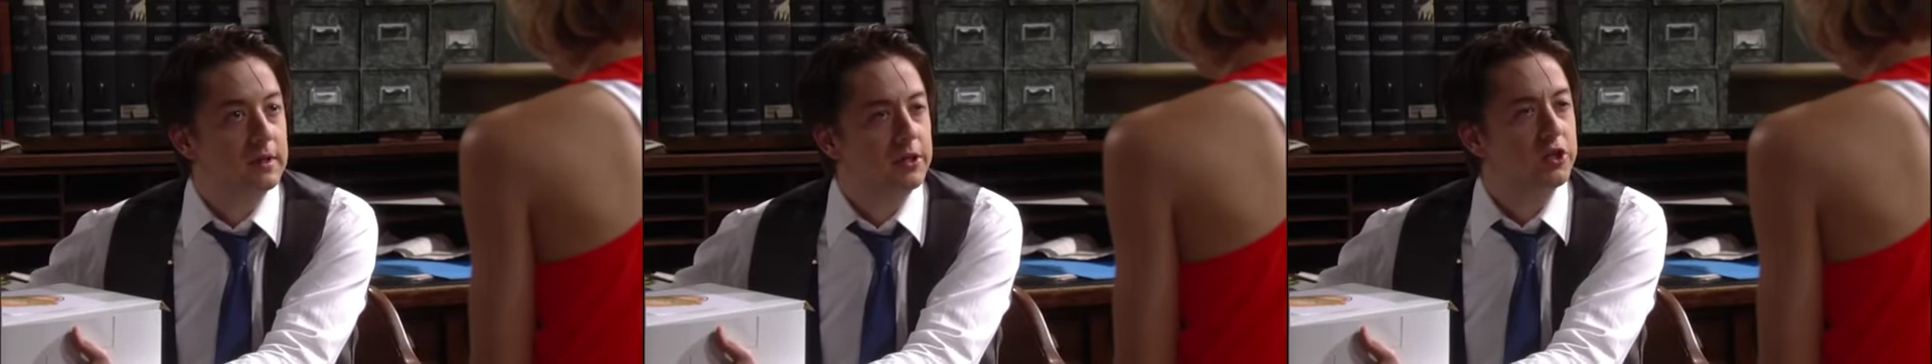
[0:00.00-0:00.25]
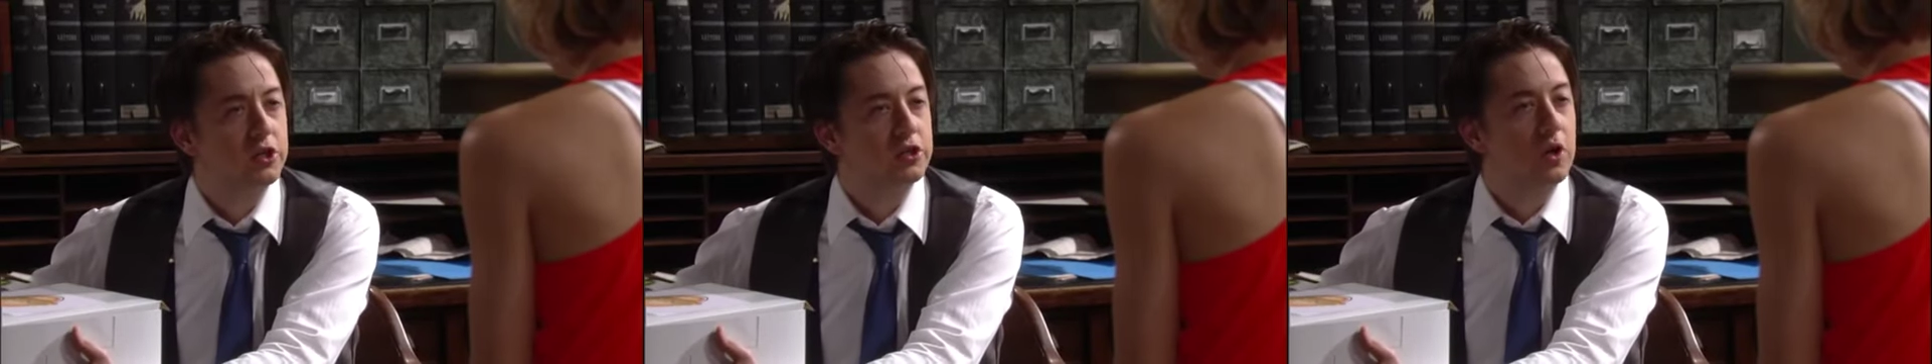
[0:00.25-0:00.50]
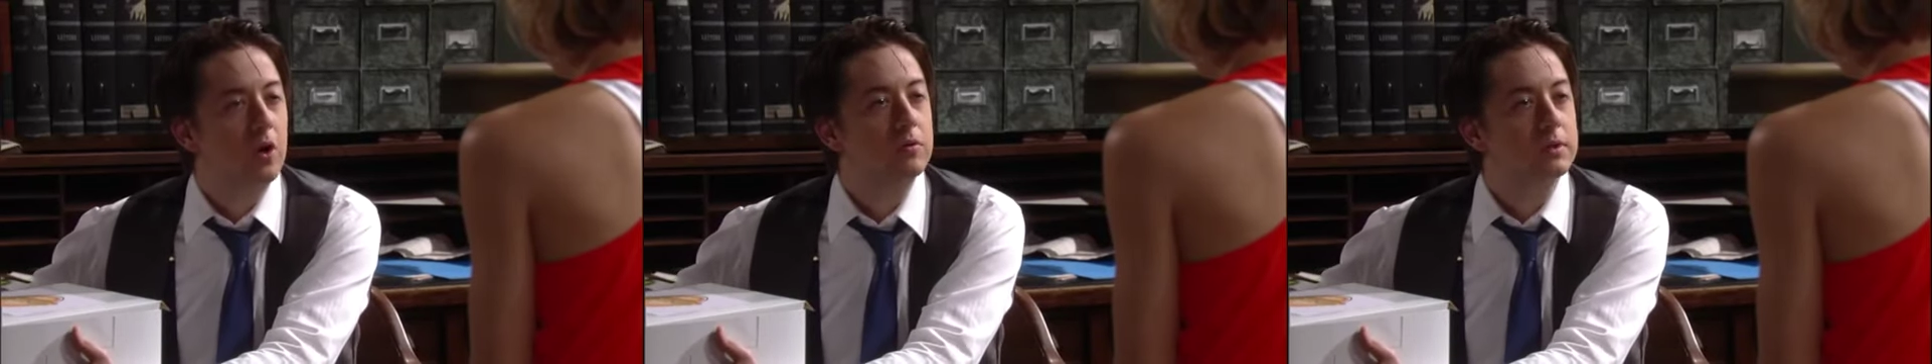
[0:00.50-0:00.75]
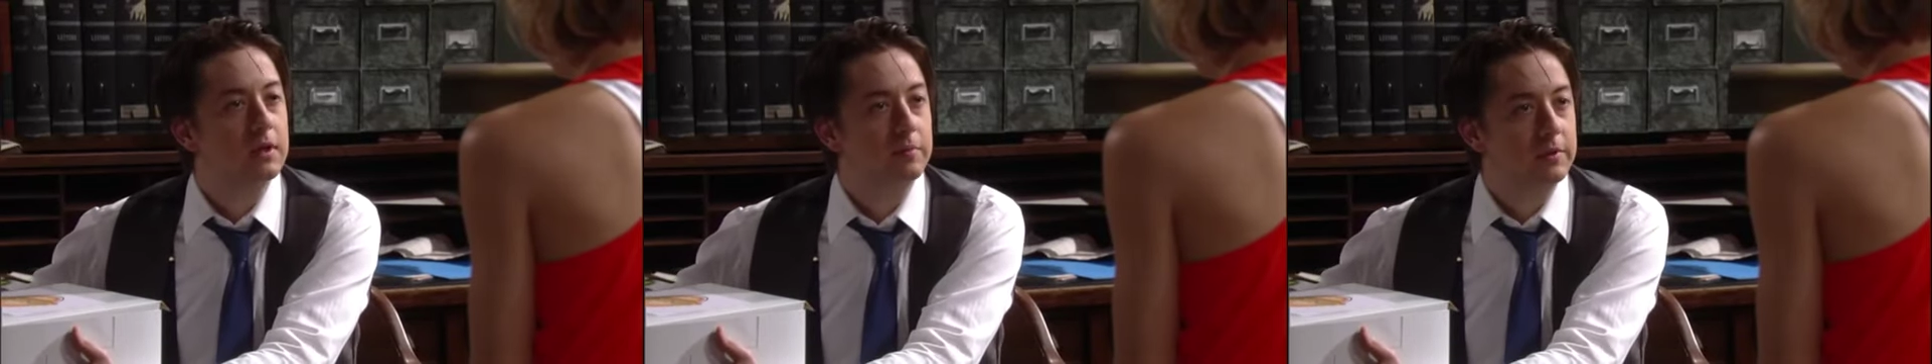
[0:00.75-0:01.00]
And you just
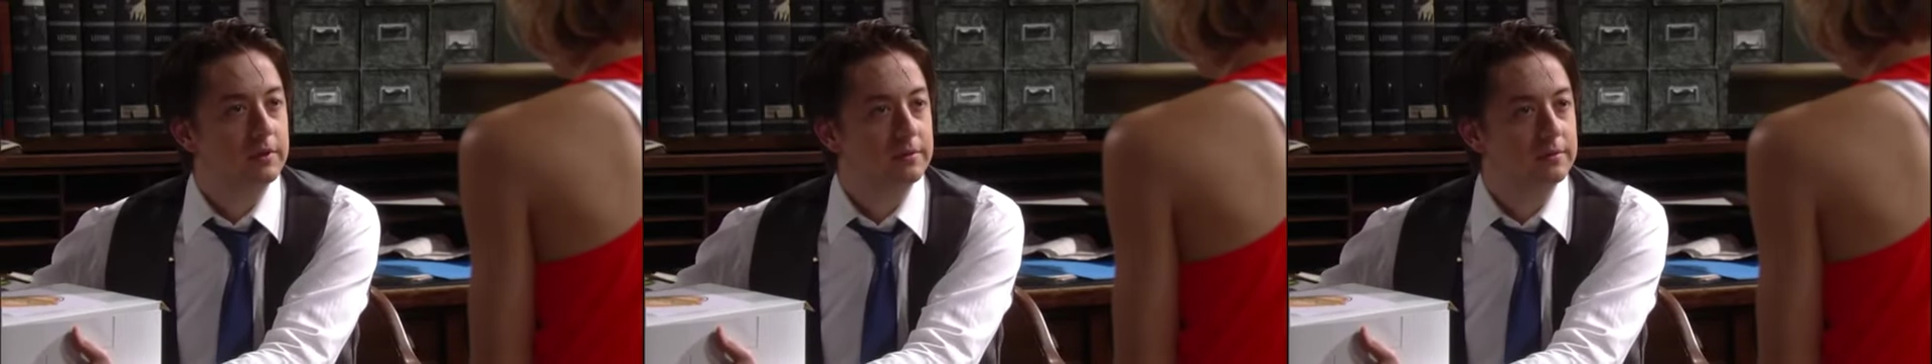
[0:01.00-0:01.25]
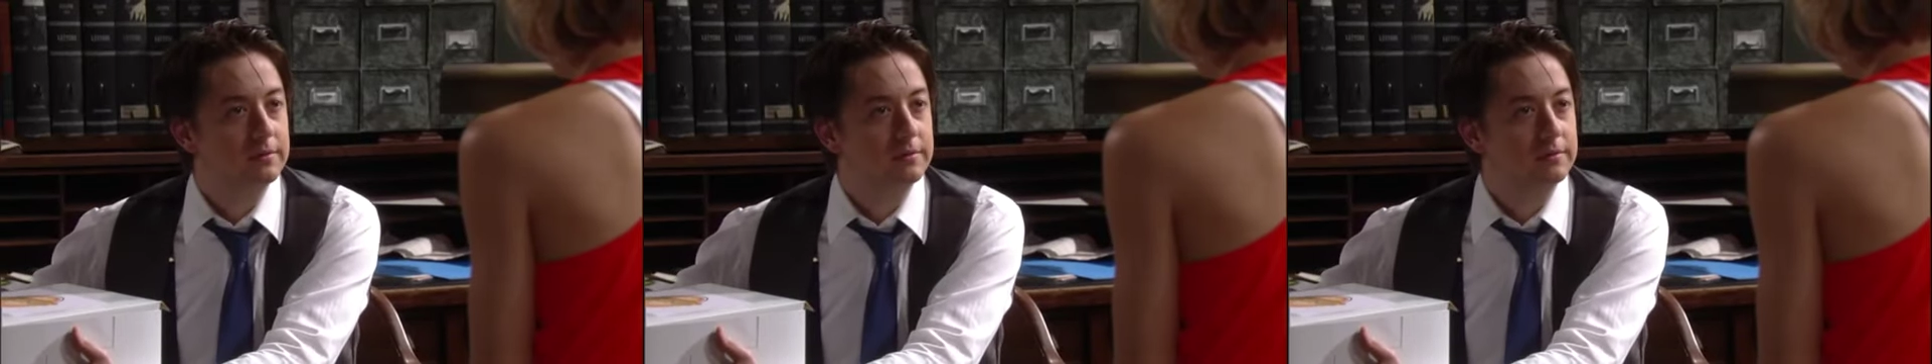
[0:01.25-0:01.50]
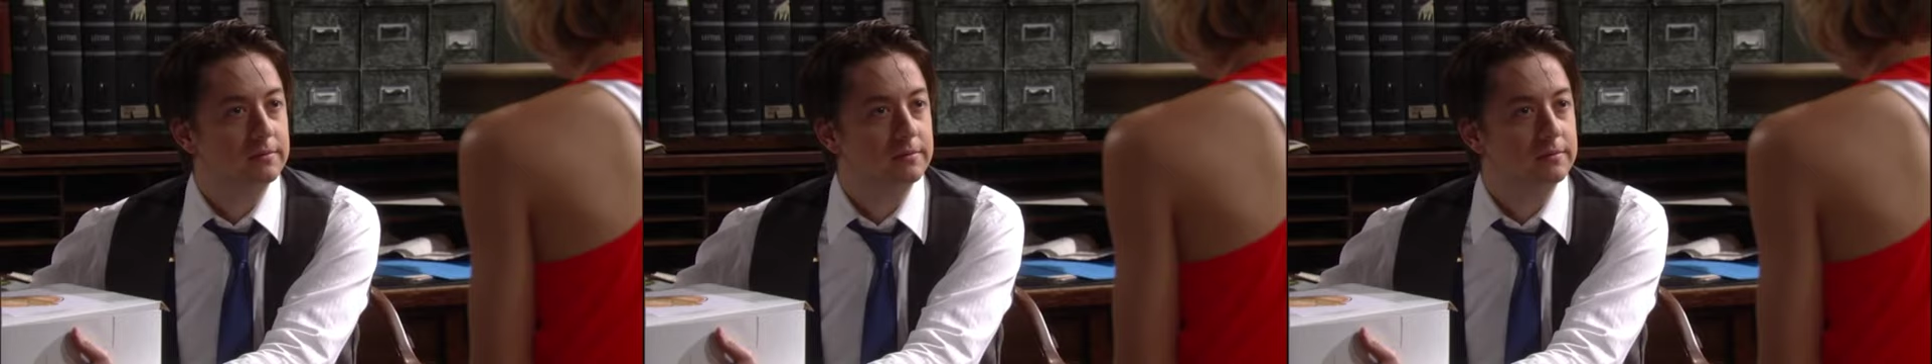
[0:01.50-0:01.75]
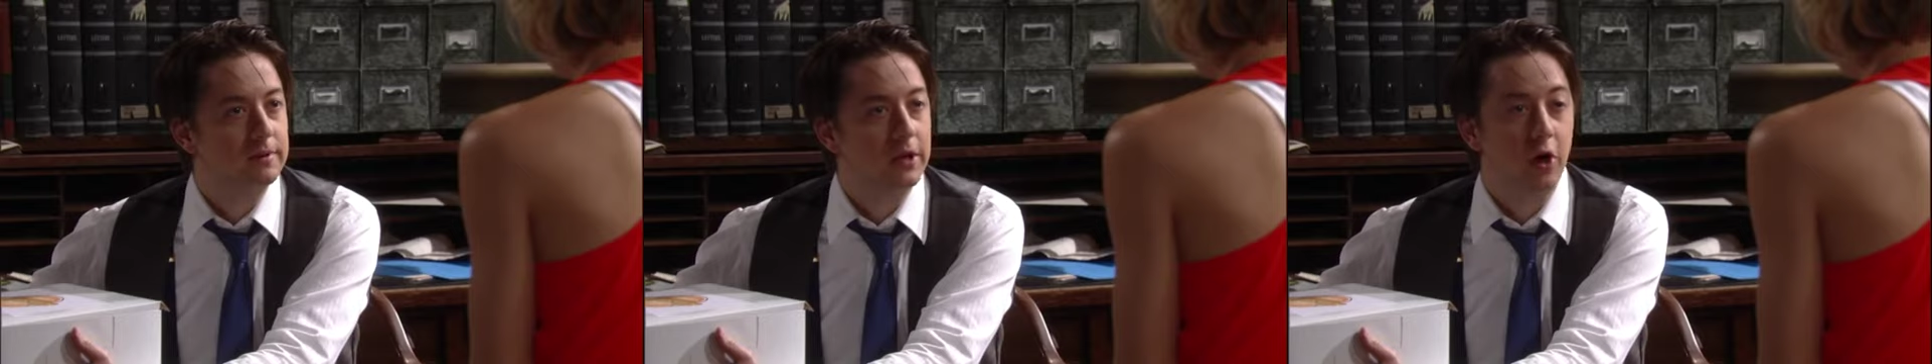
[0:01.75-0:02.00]
know something?
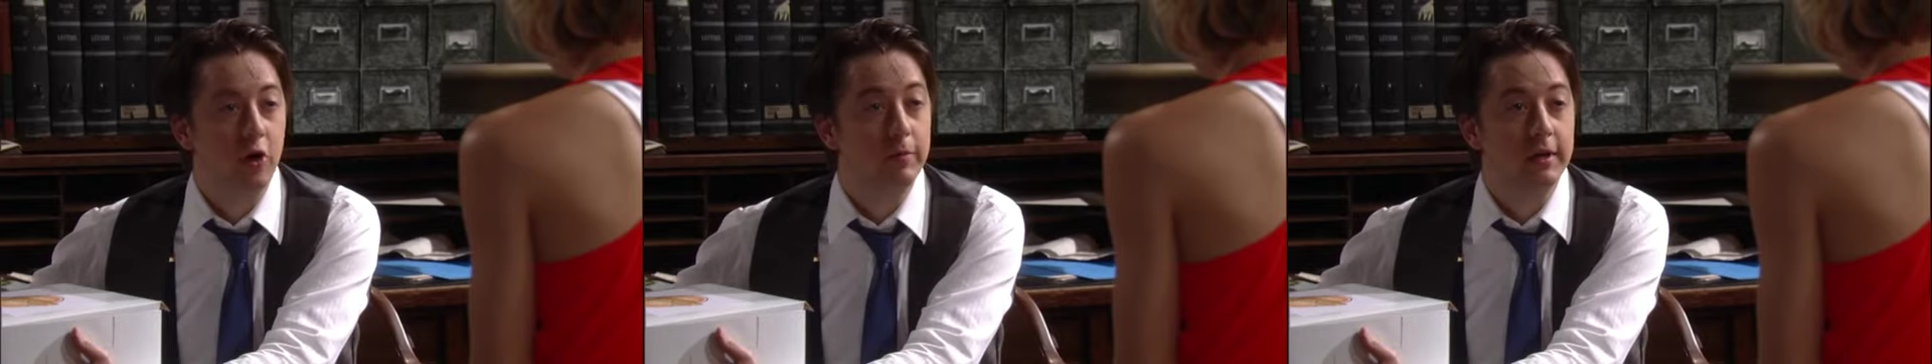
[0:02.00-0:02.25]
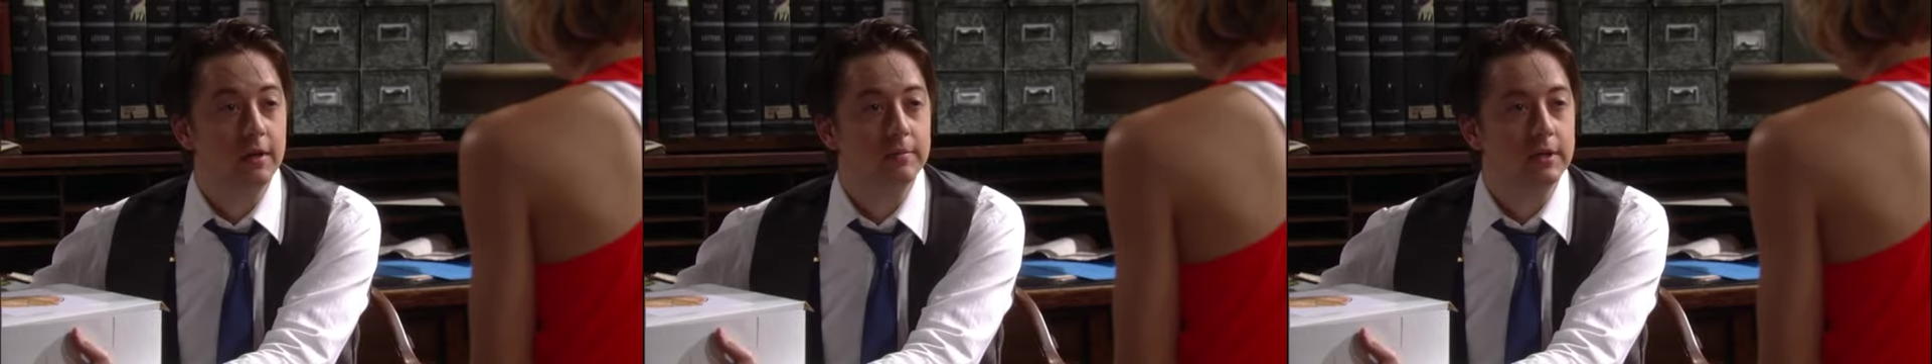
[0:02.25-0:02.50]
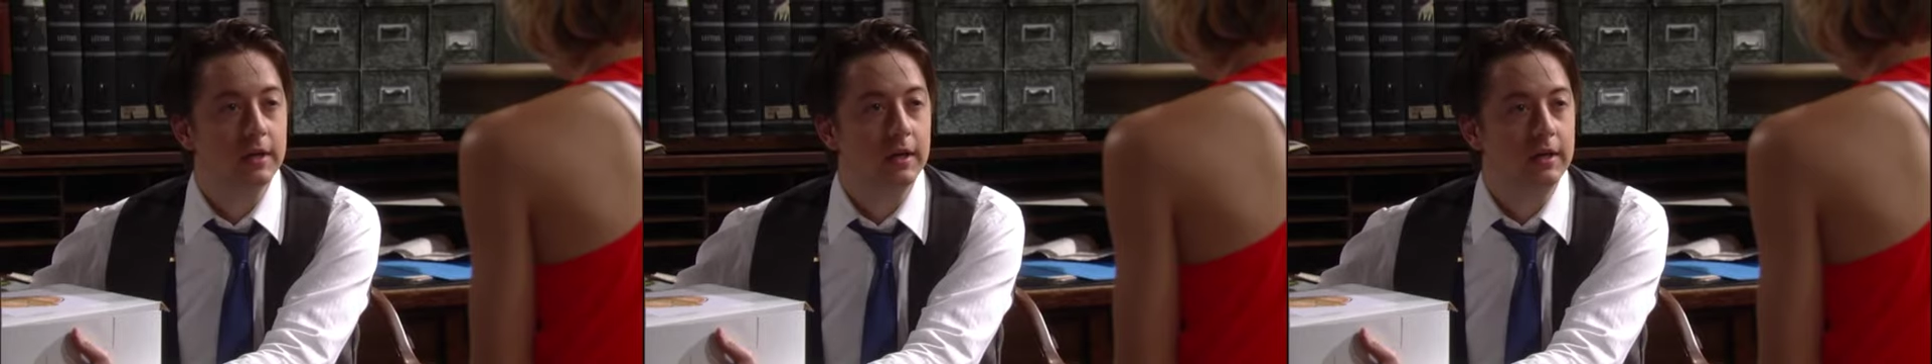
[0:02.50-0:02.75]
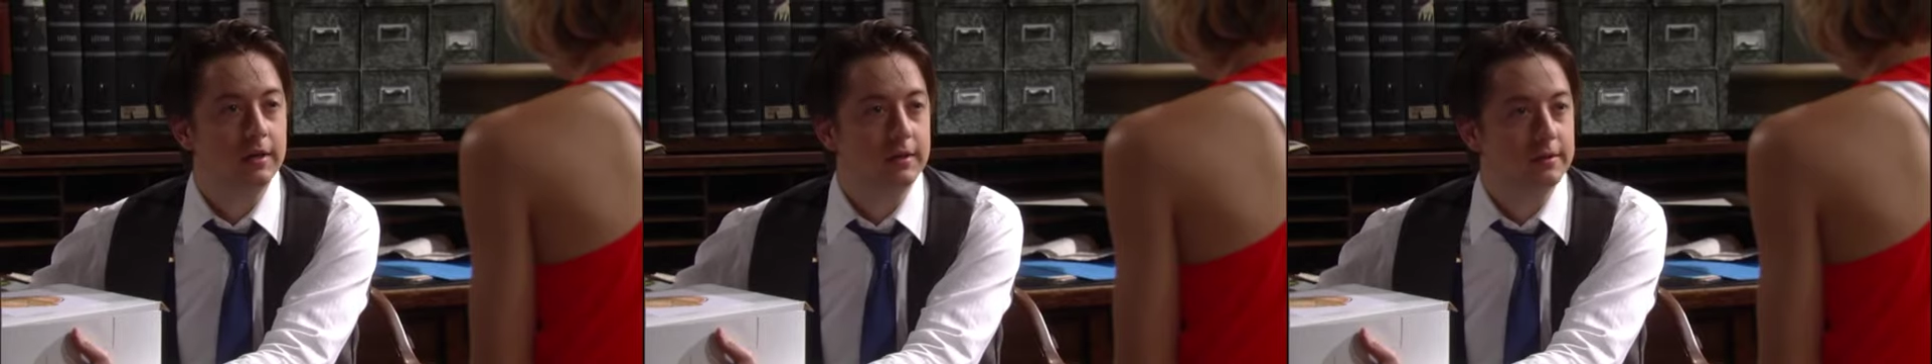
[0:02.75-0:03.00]
It all becomes
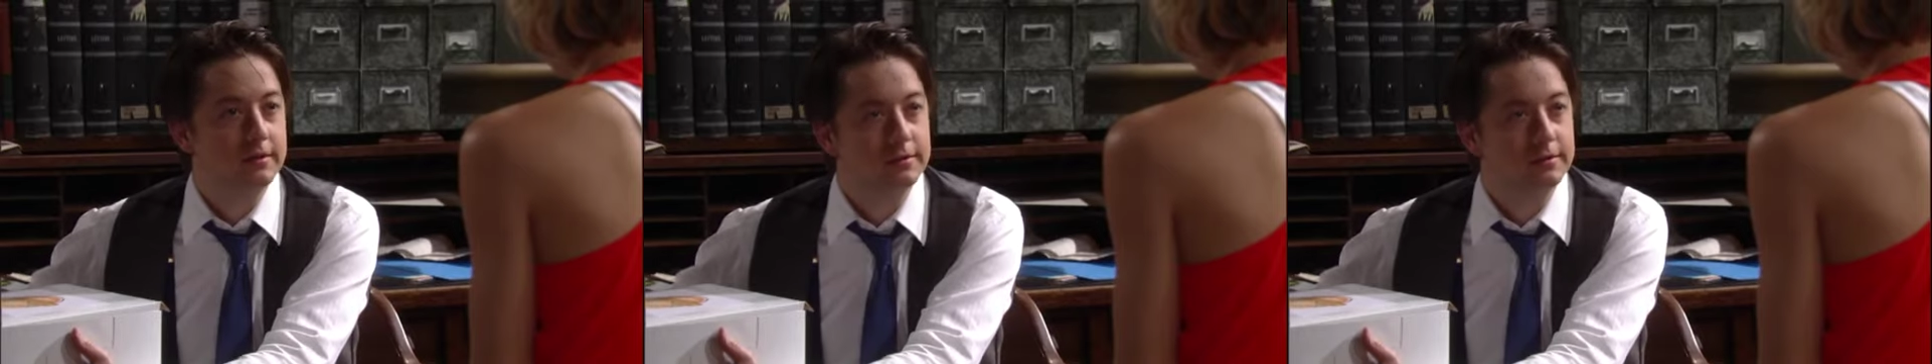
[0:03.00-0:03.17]
clear.